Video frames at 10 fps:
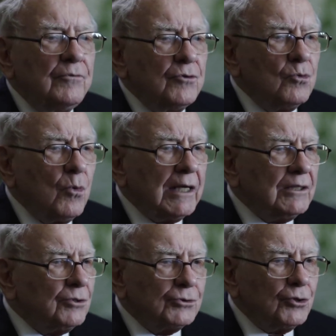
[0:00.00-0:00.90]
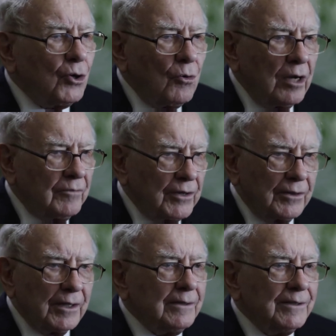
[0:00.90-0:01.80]
If you wait till you know
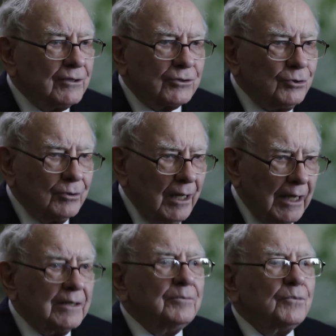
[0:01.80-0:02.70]
everything, it's too late.